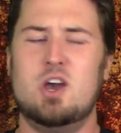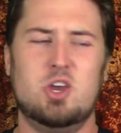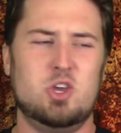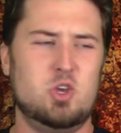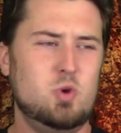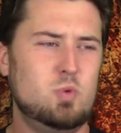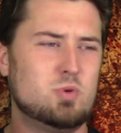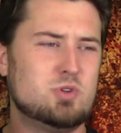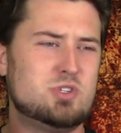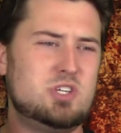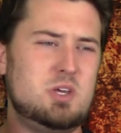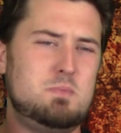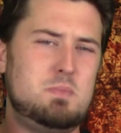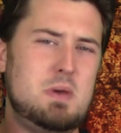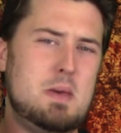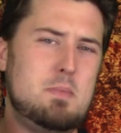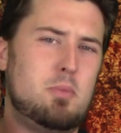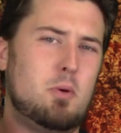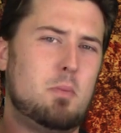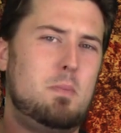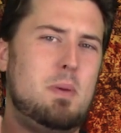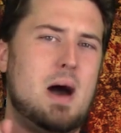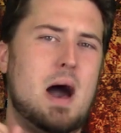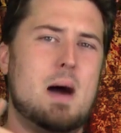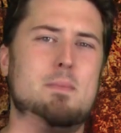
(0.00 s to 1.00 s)
you will see
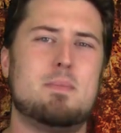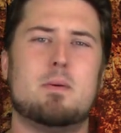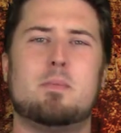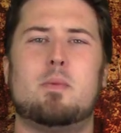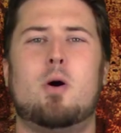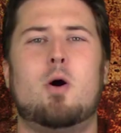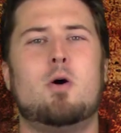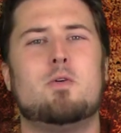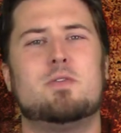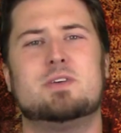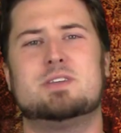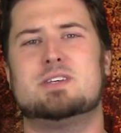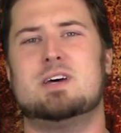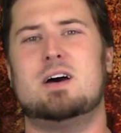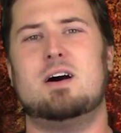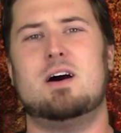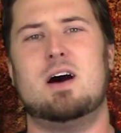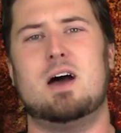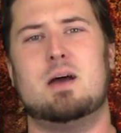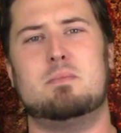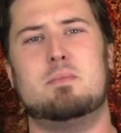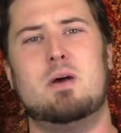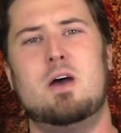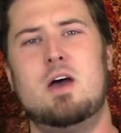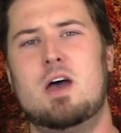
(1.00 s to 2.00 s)
people pop up all the
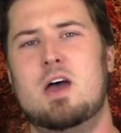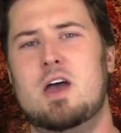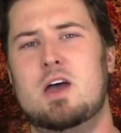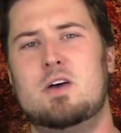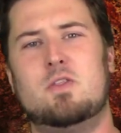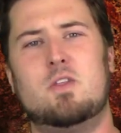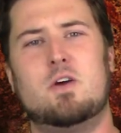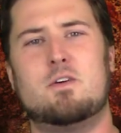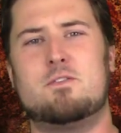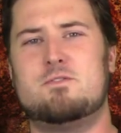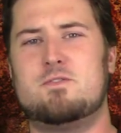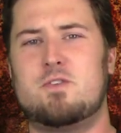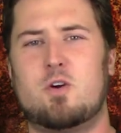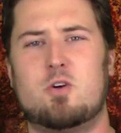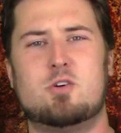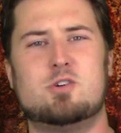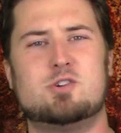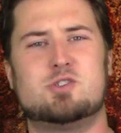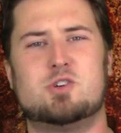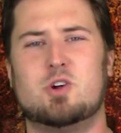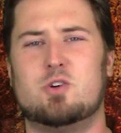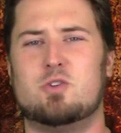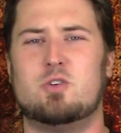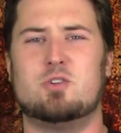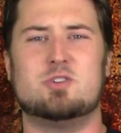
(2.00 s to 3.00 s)
time in their
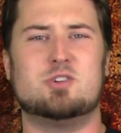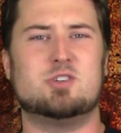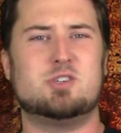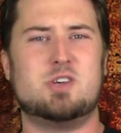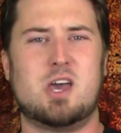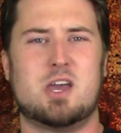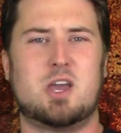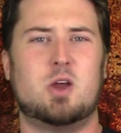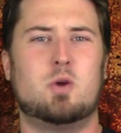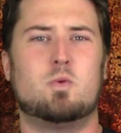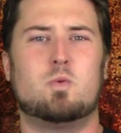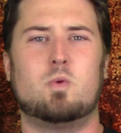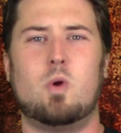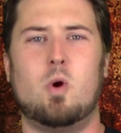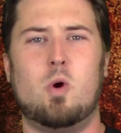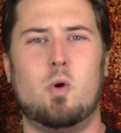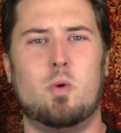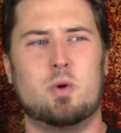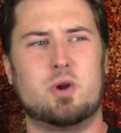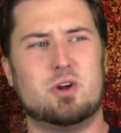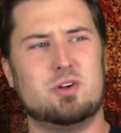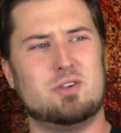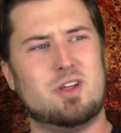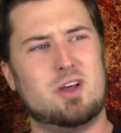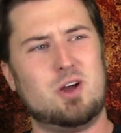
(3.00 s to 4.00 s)
first or their second role
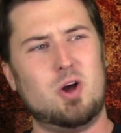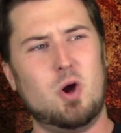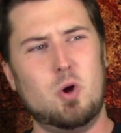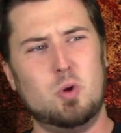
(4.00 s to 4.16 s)
where you're like,